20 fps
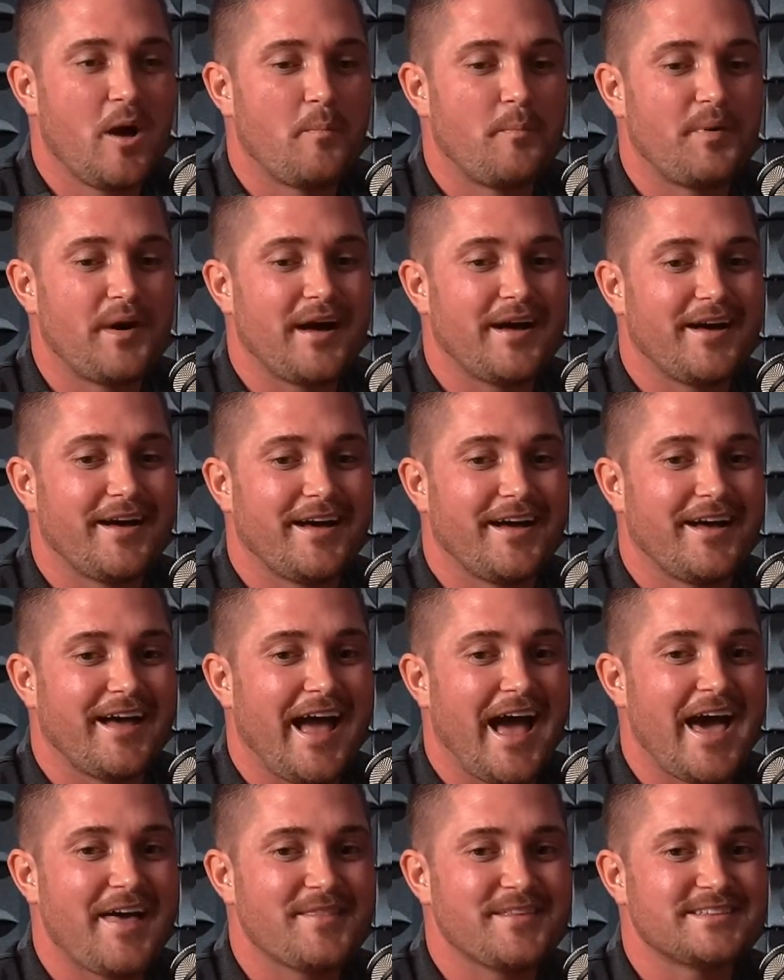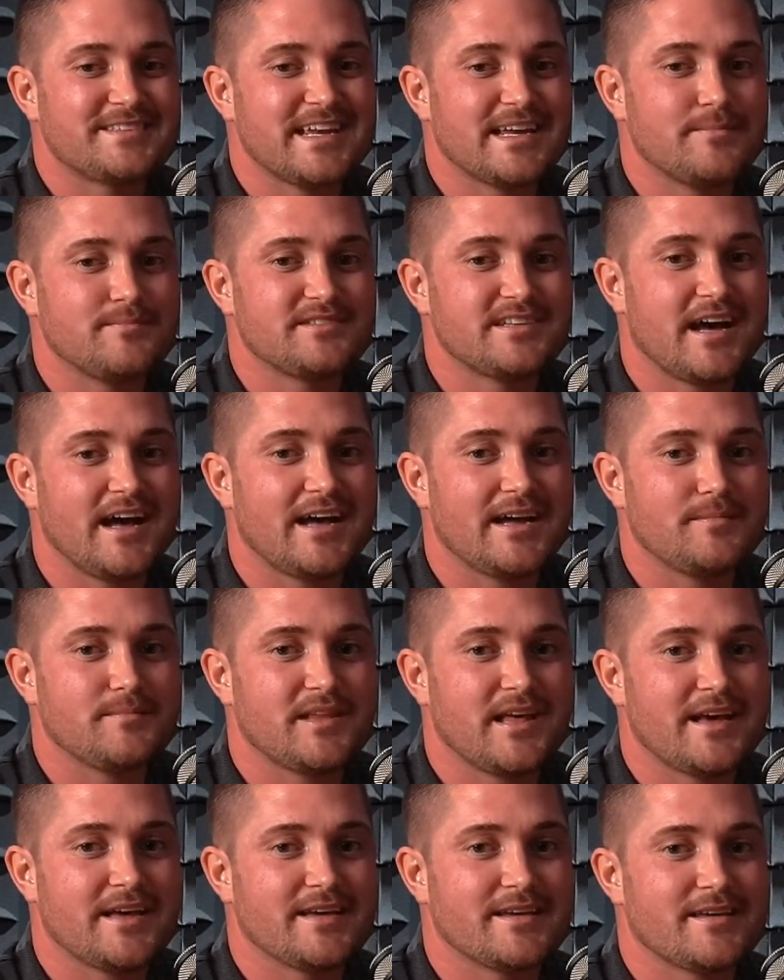But at the same time,
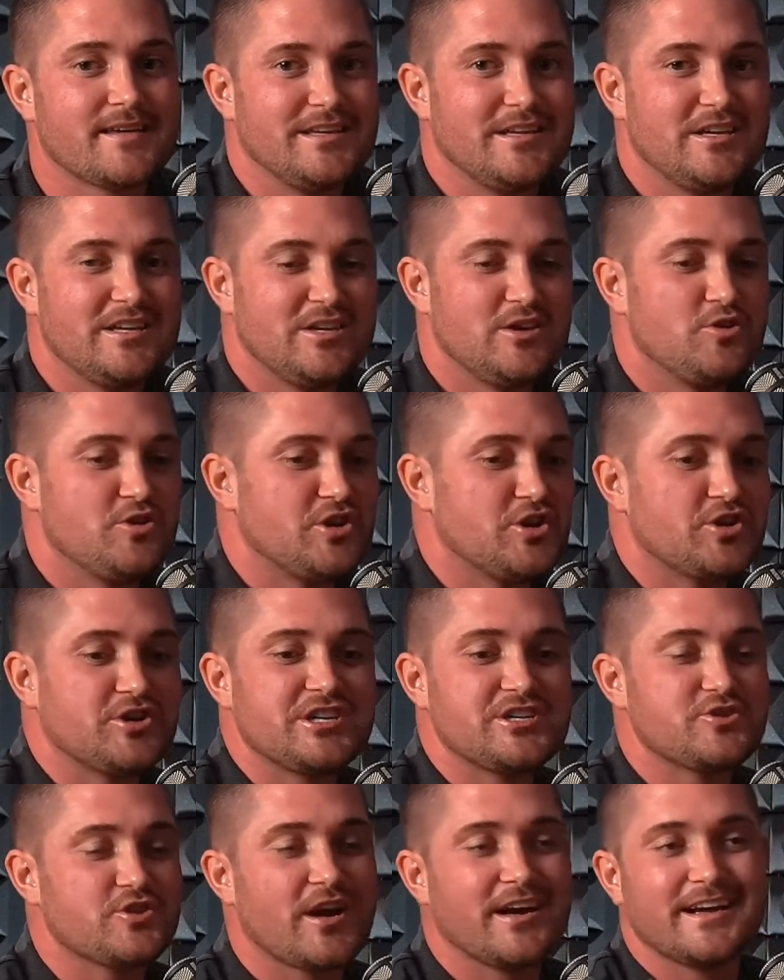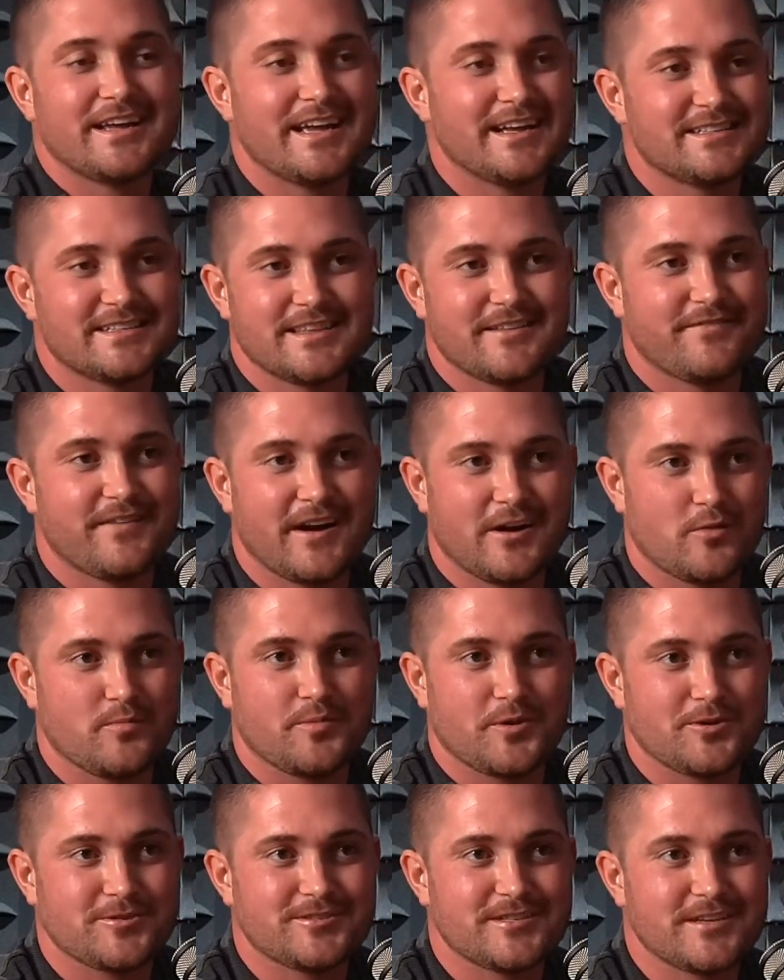like you're just trying to get to the final
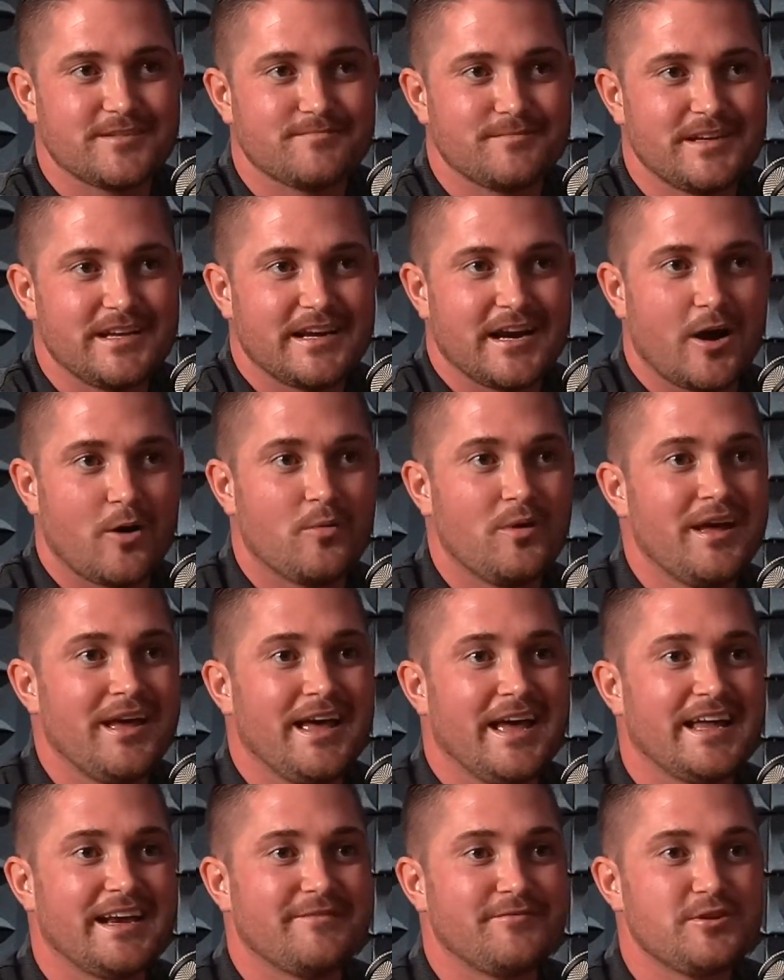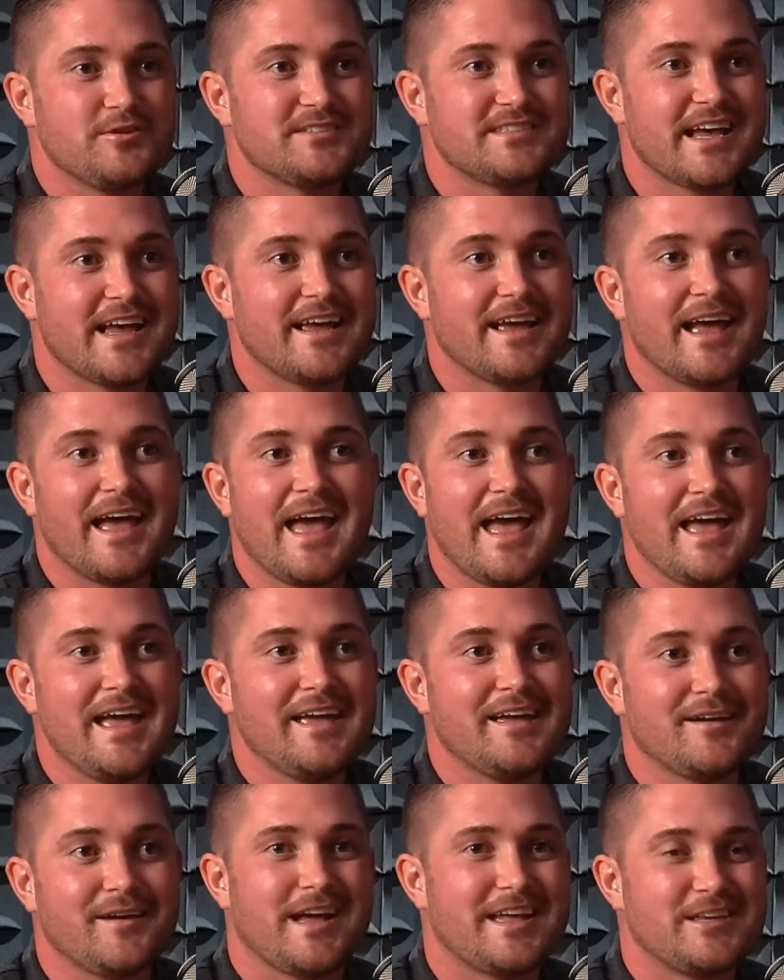person, And if you say,
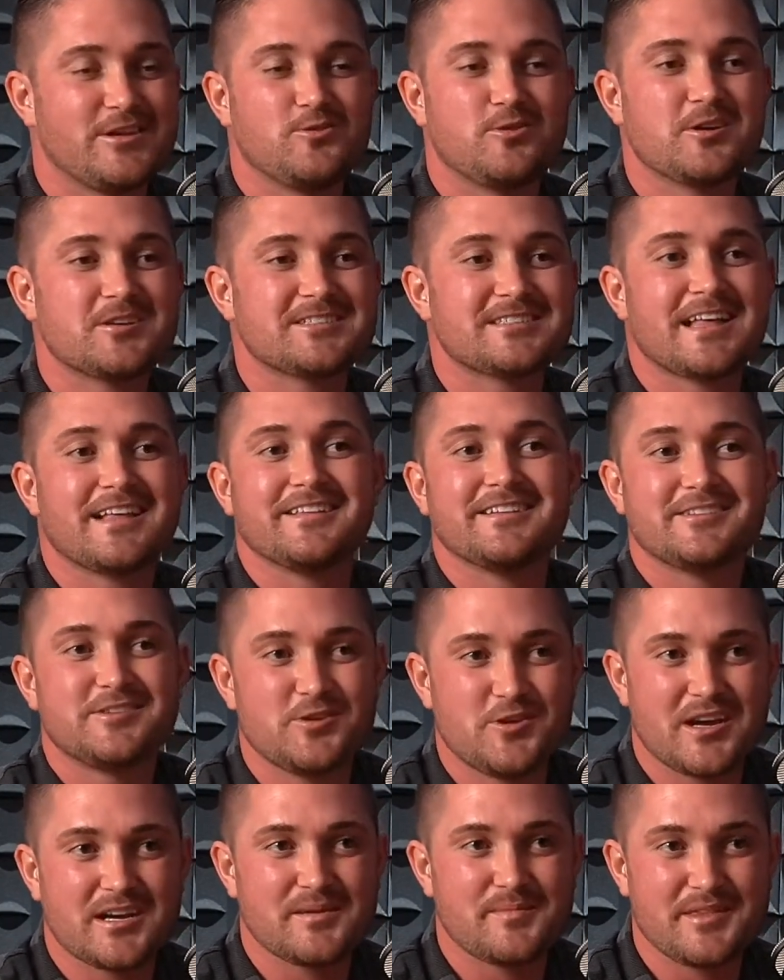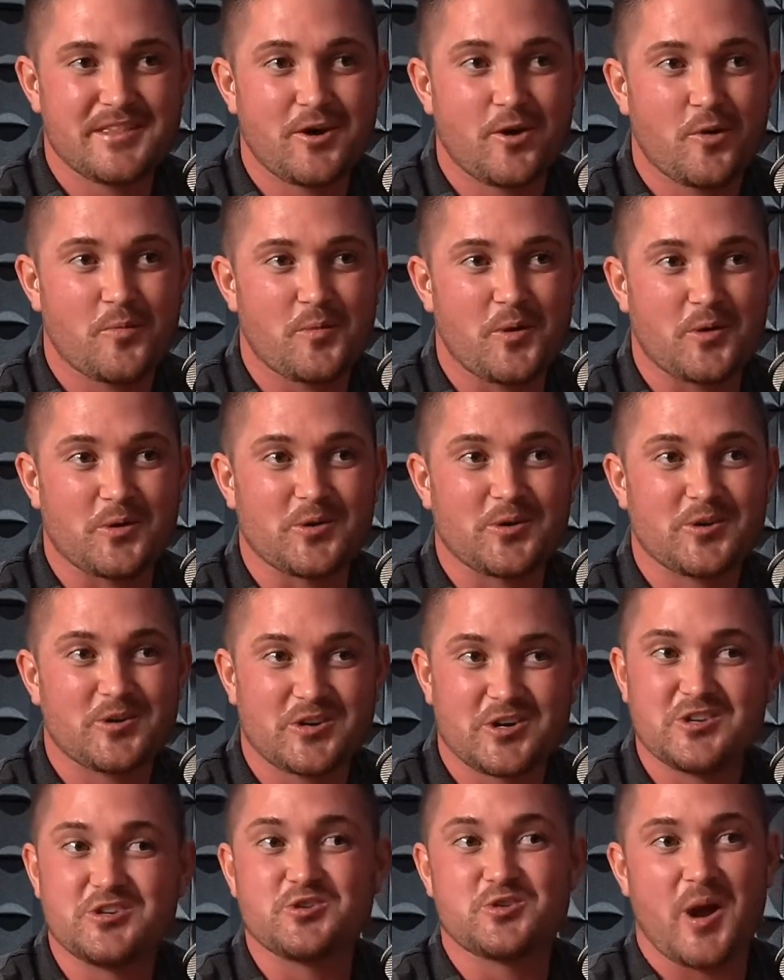hey, you look slightly too young to be the homeowner,
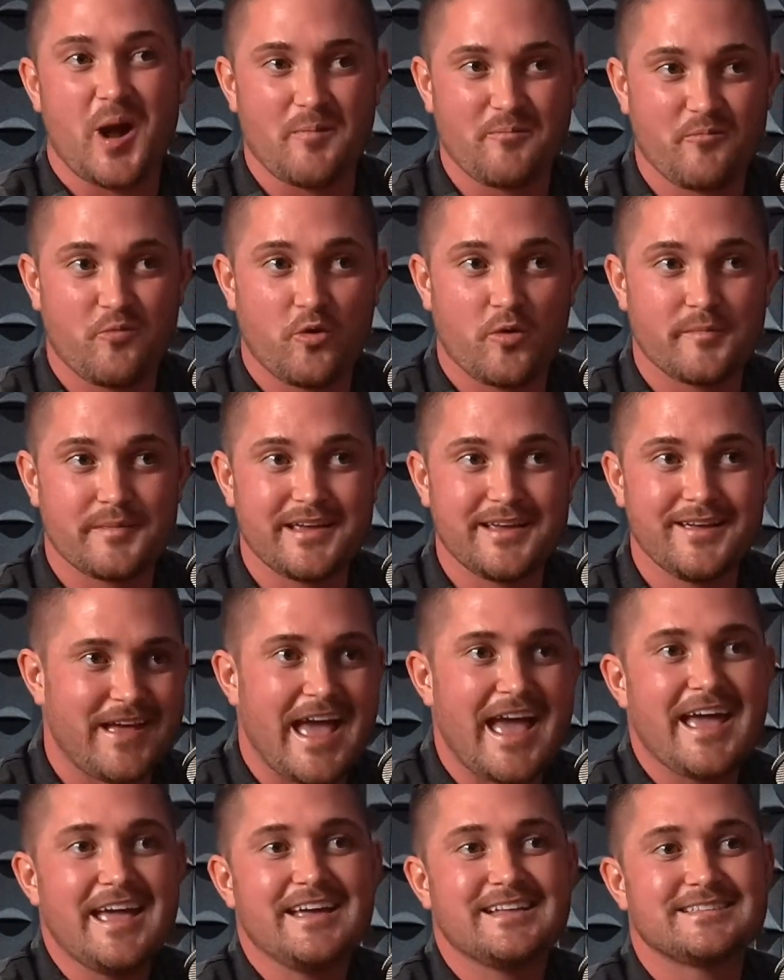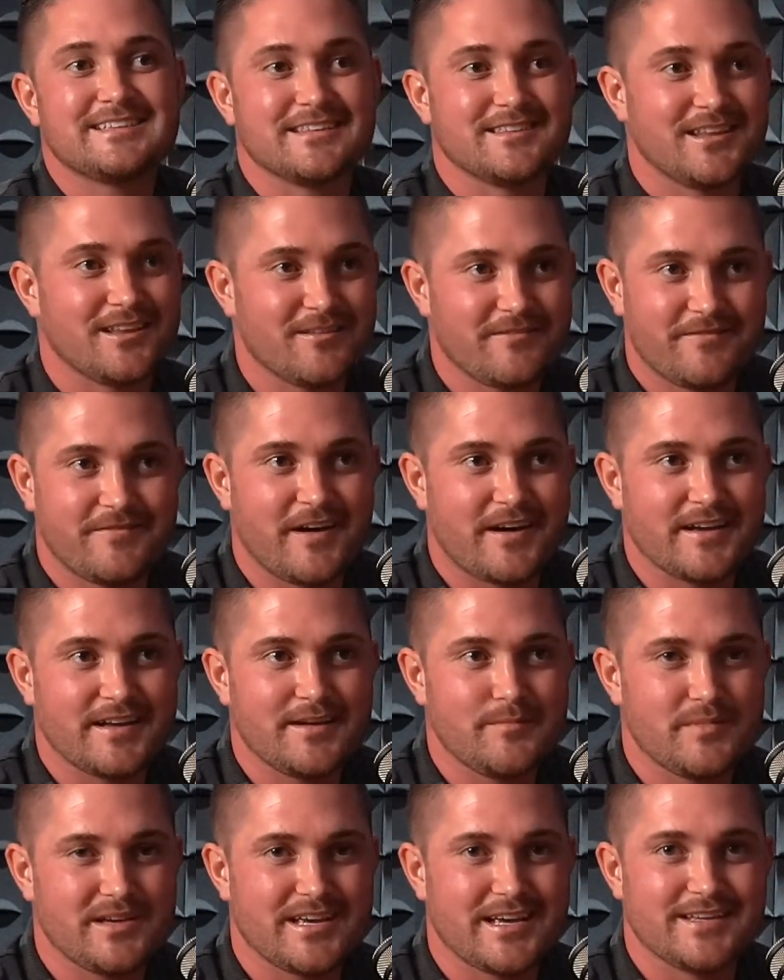could you grab them for me? It's a little funny
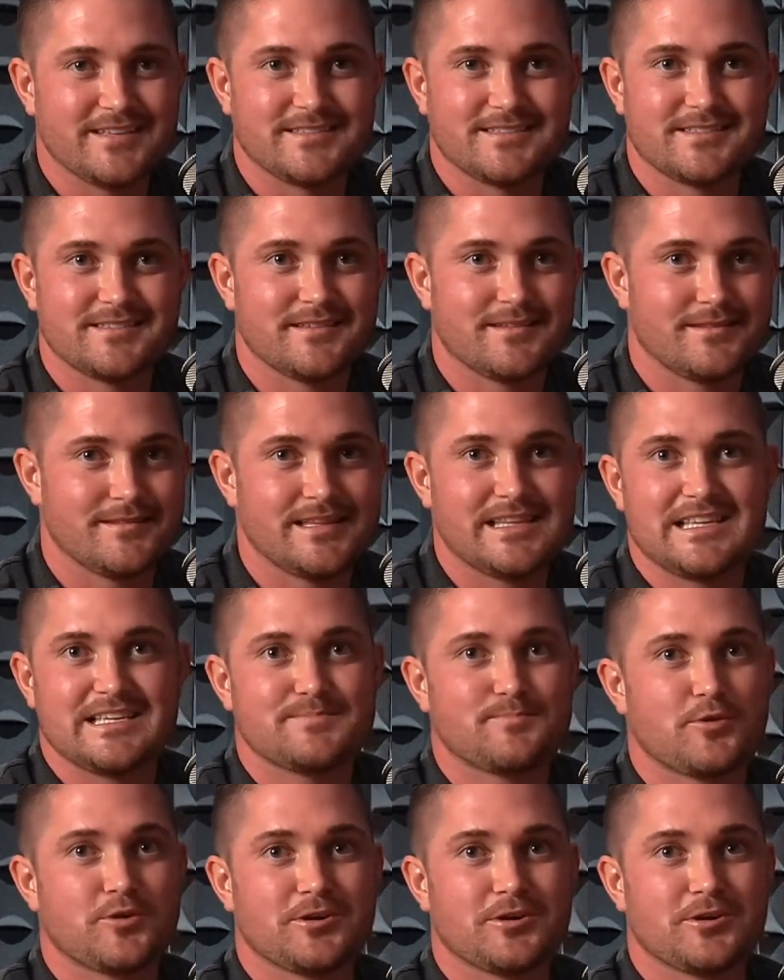because it's